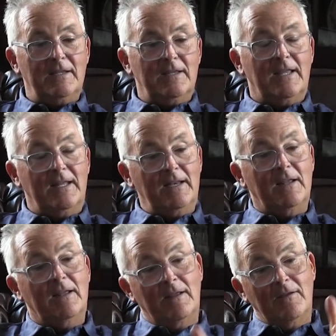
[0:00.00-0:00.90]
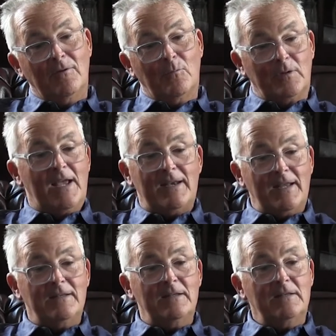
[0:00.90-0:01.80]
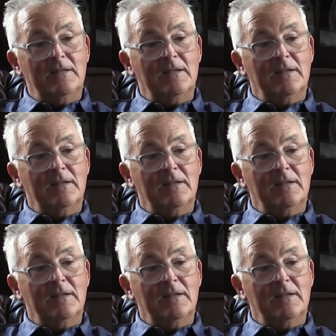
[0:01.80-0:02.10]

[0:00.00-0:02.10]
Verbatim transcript: And when that ended,